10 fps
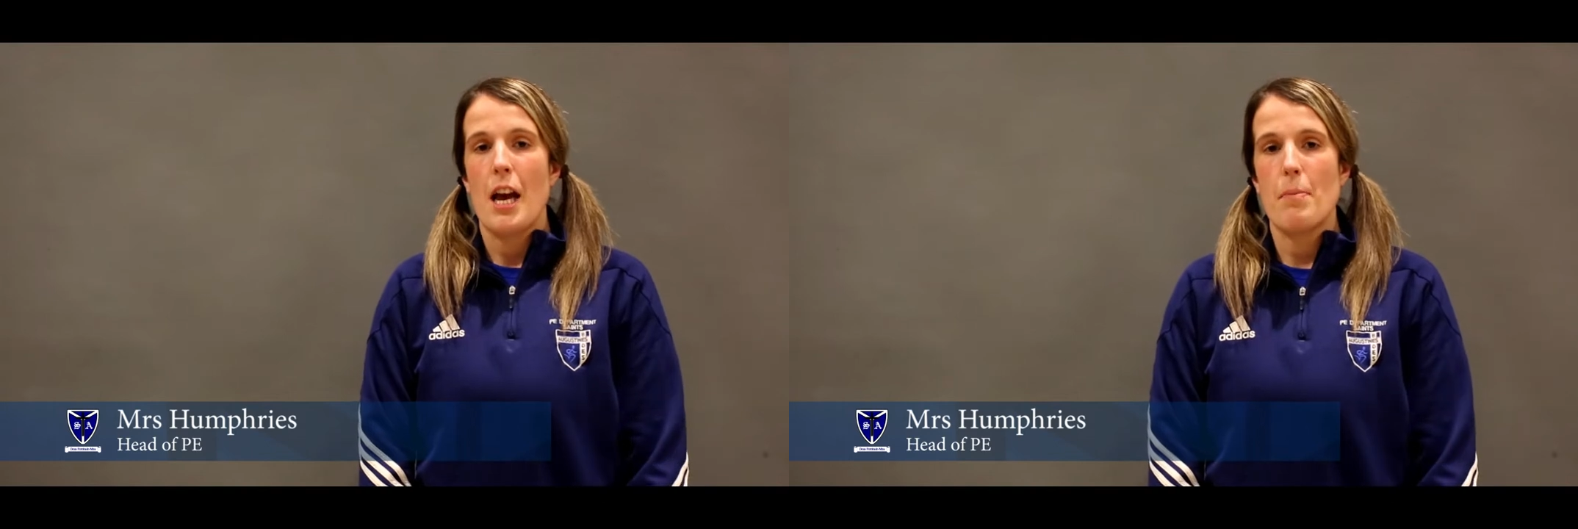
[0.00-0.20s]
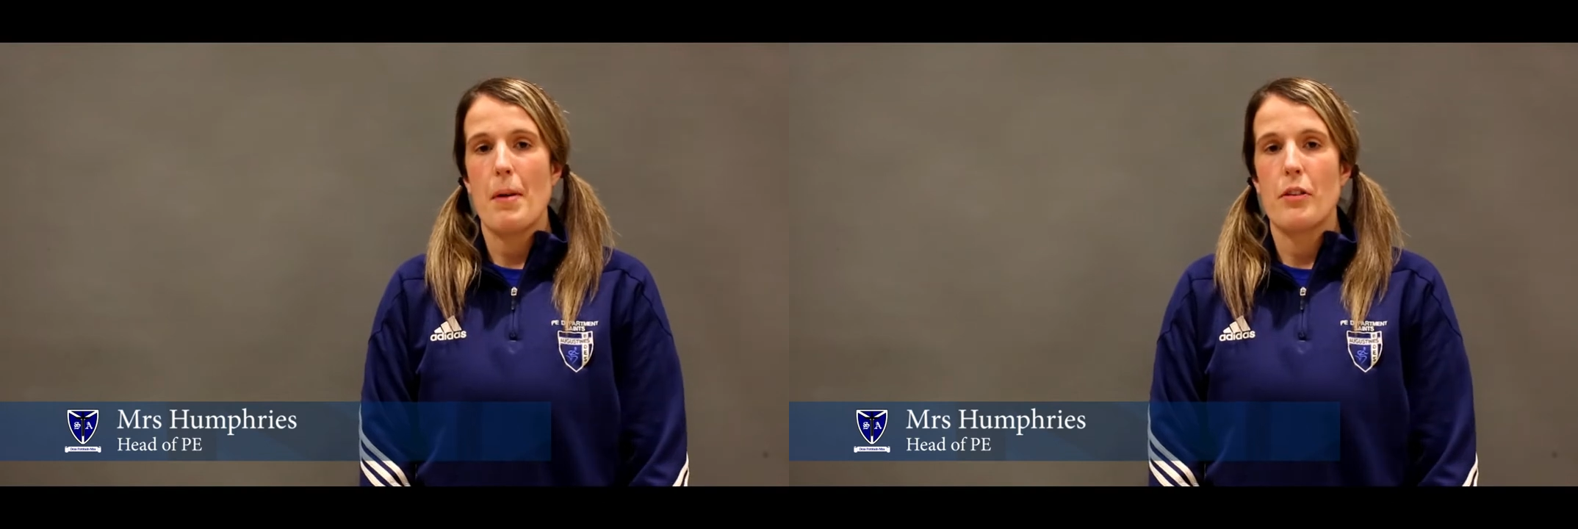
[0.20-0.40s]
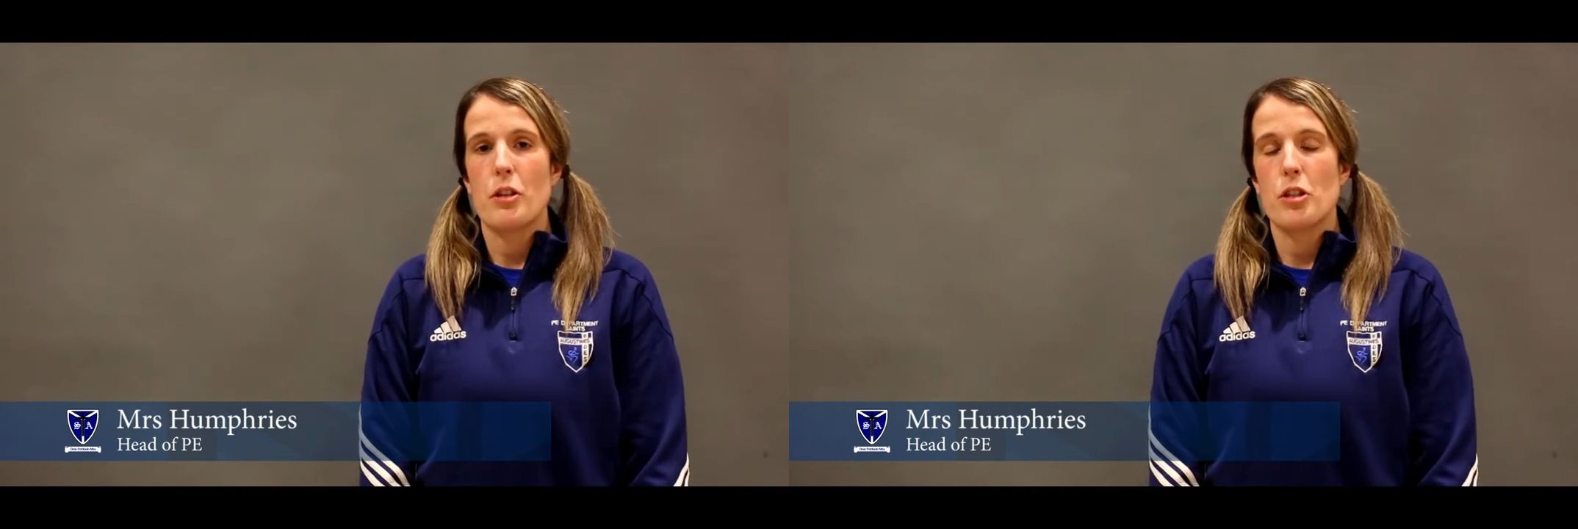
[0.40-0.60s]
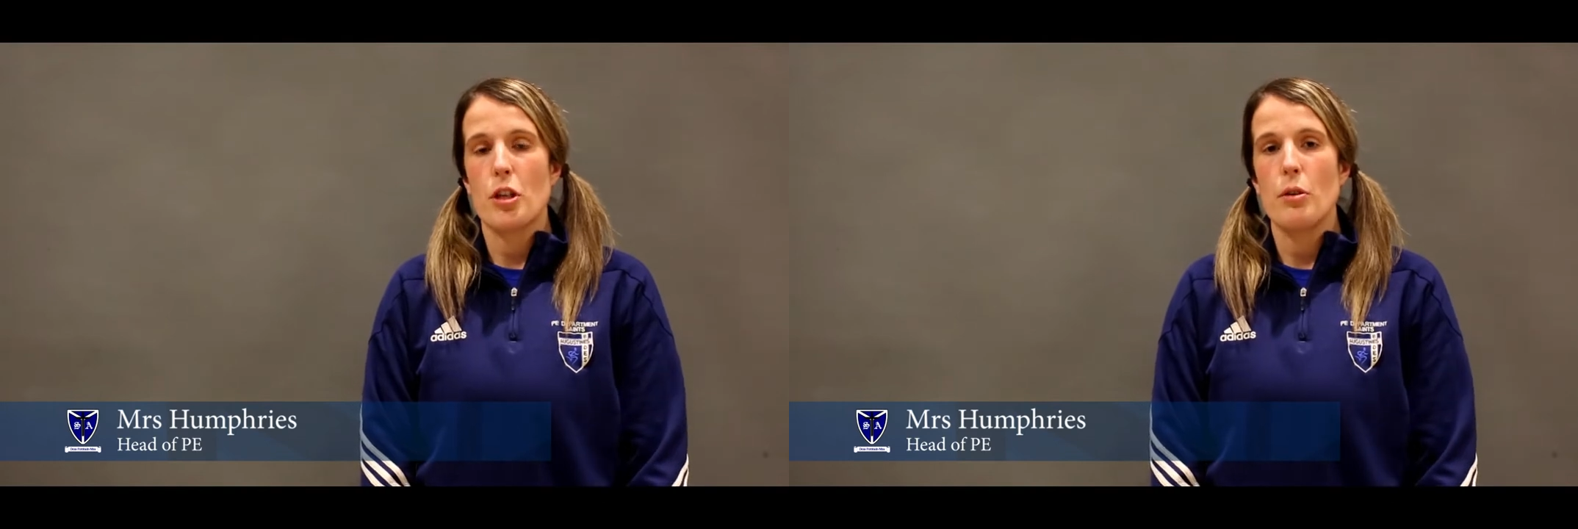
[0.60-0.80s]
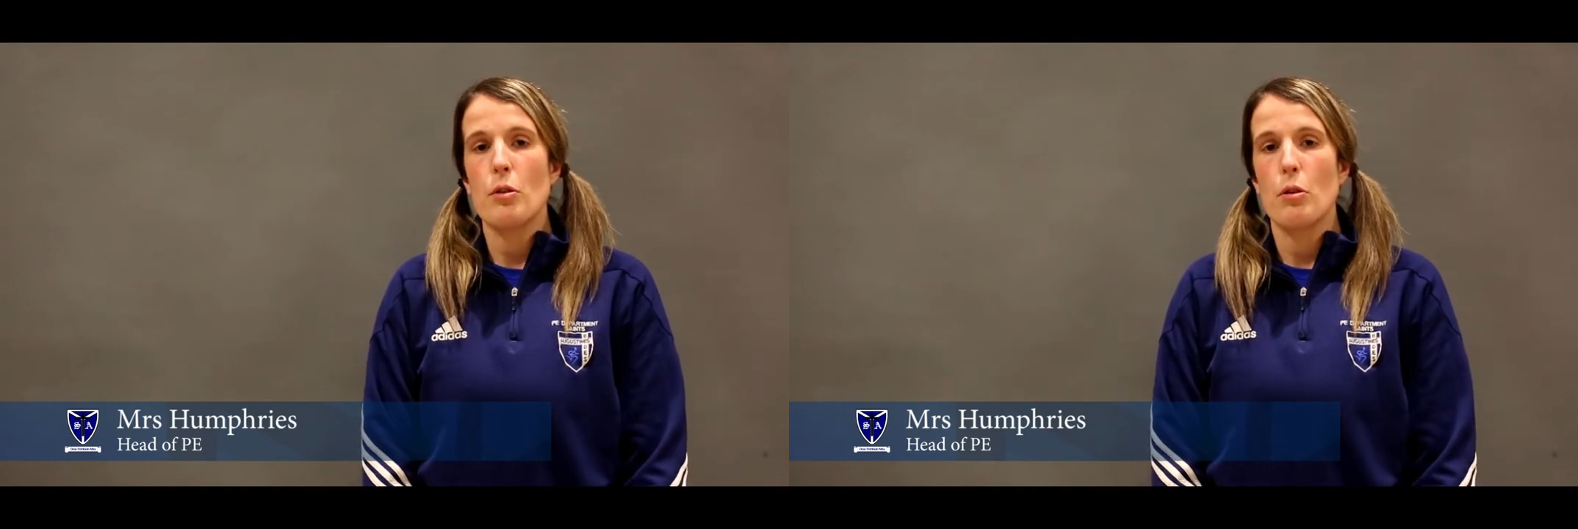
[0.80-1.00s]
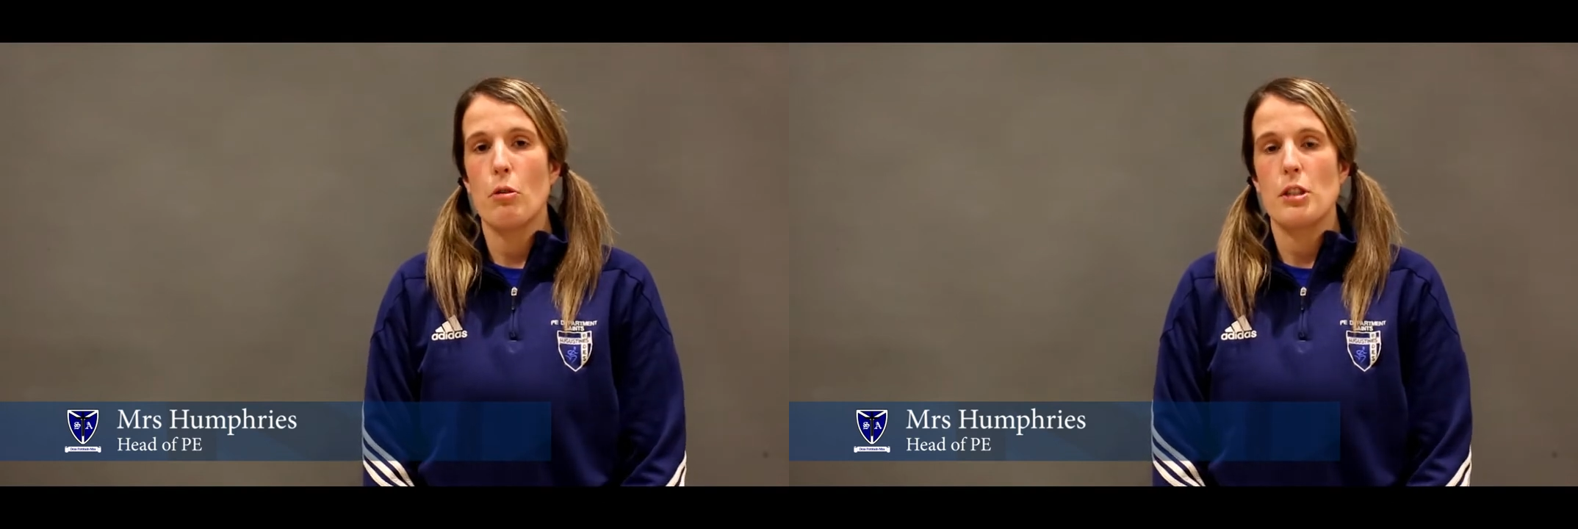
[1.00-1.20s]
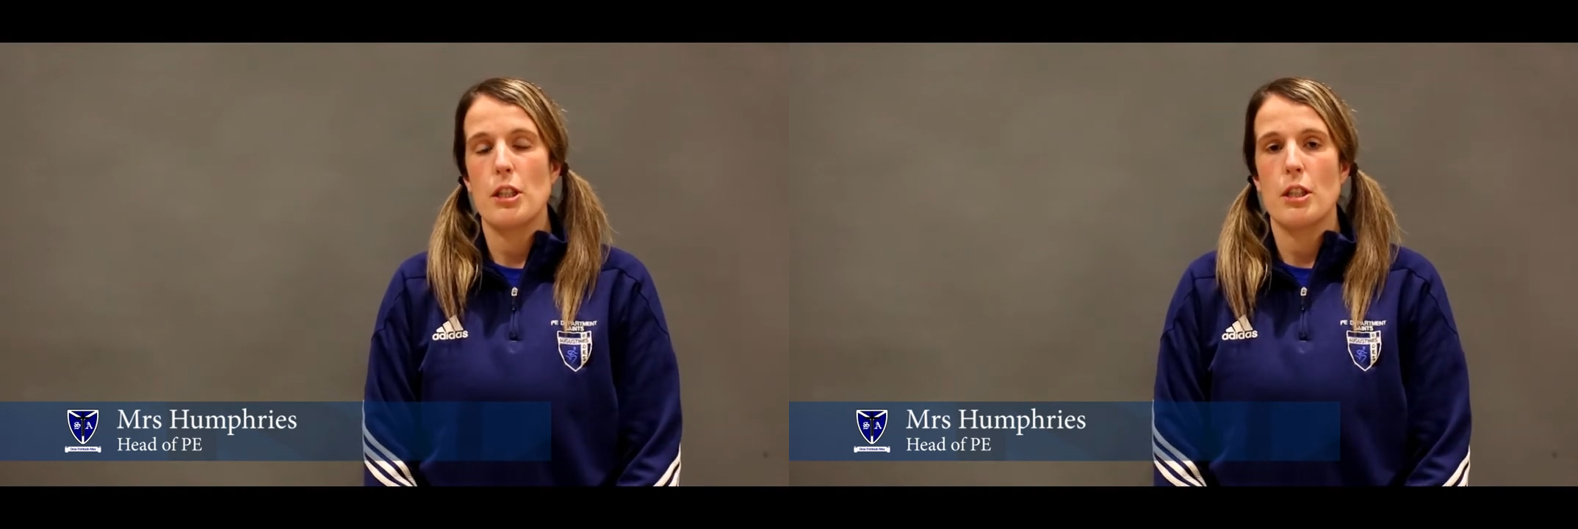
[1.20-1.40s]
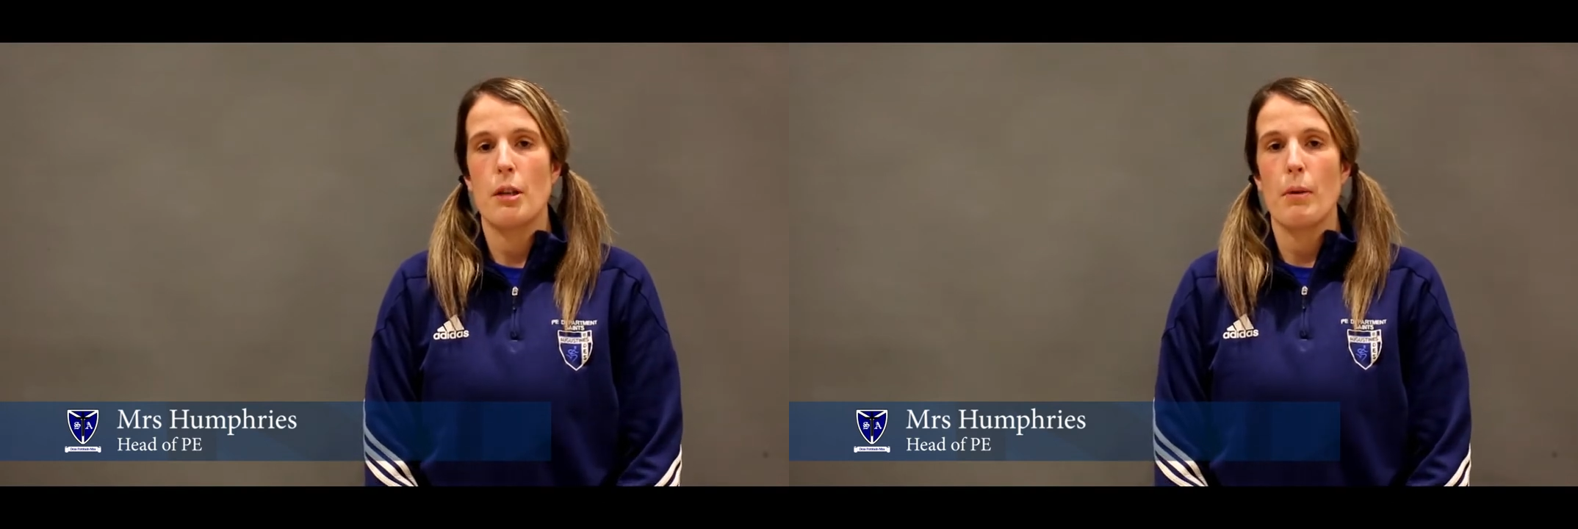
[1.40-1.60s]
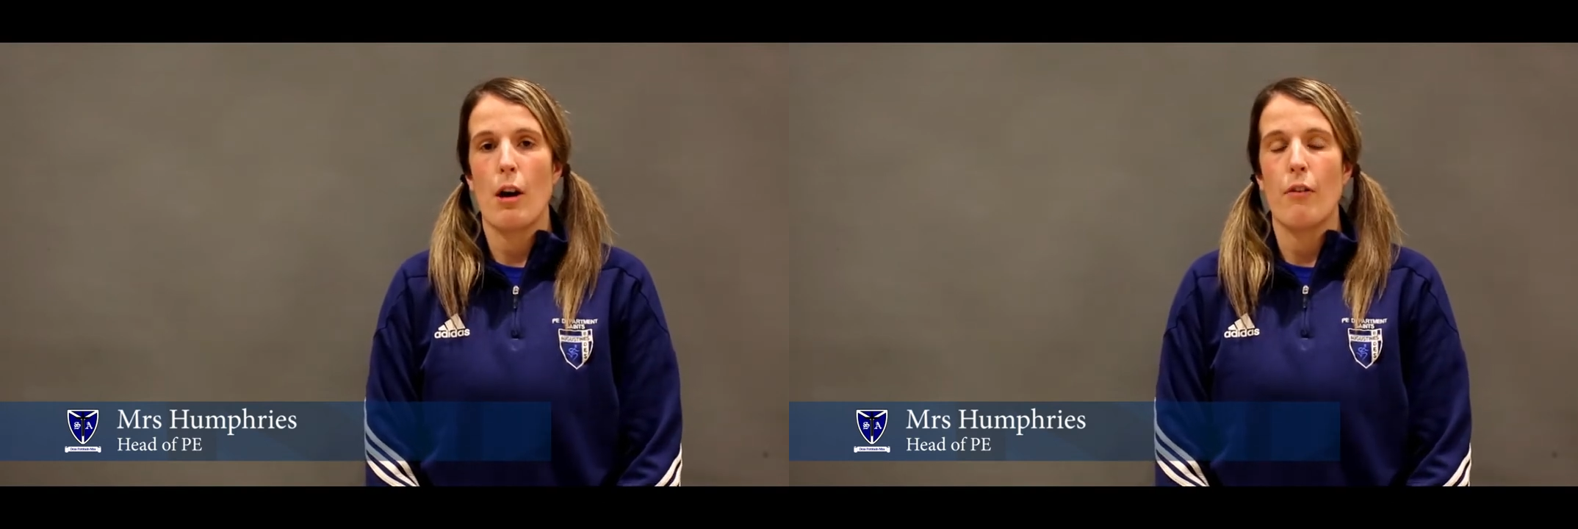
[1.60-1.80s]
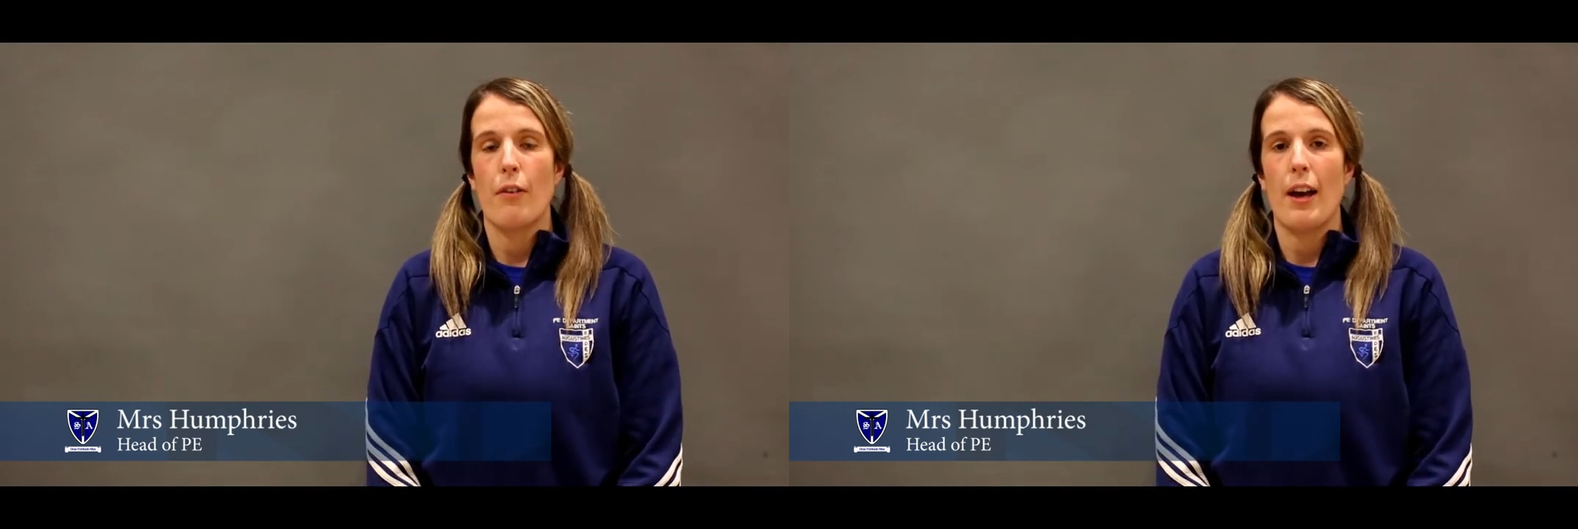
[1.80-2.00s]
about the two courses that we
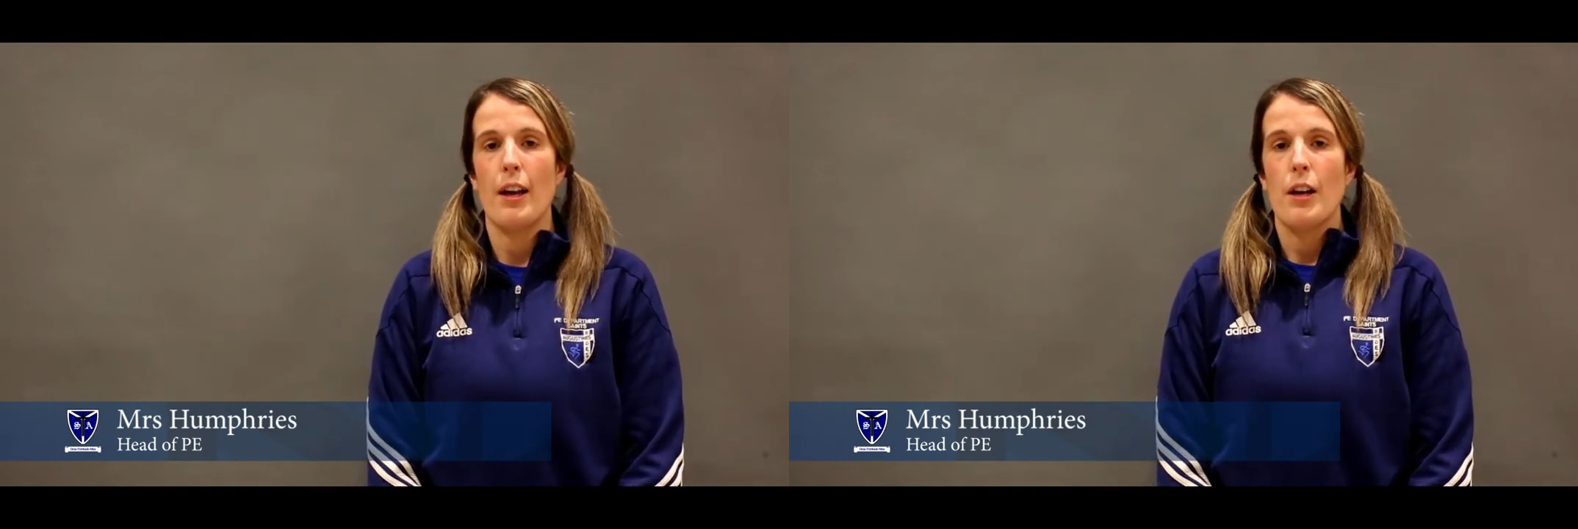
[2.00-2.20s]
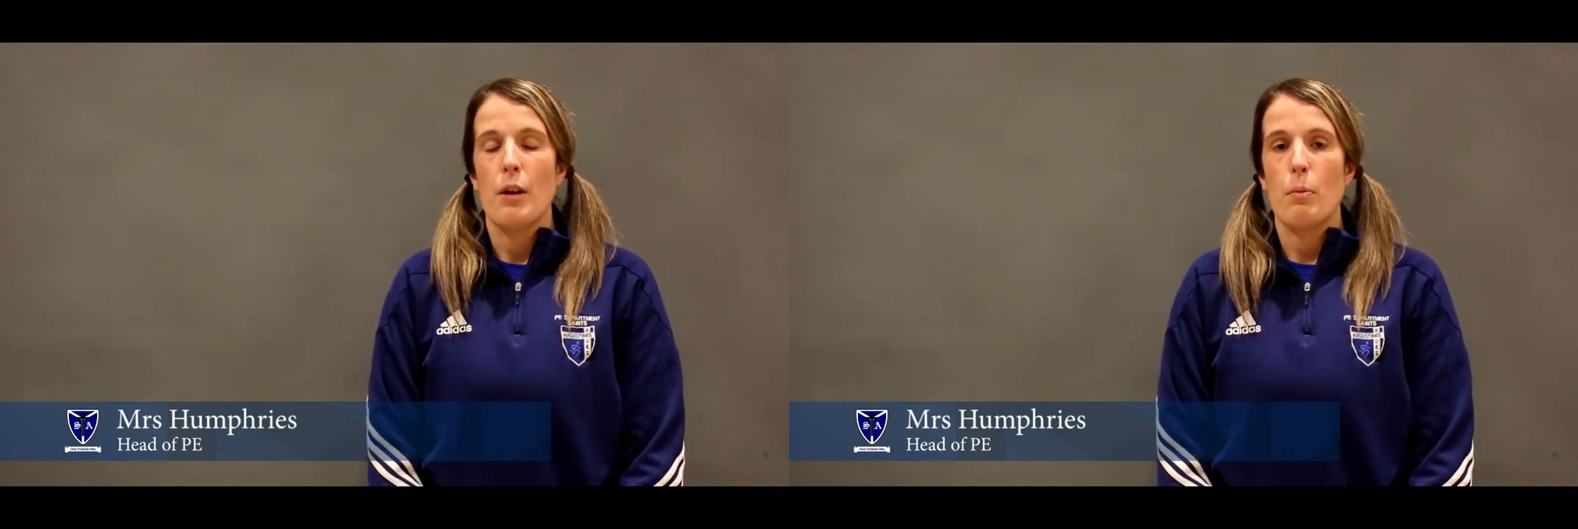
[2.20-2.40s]
offer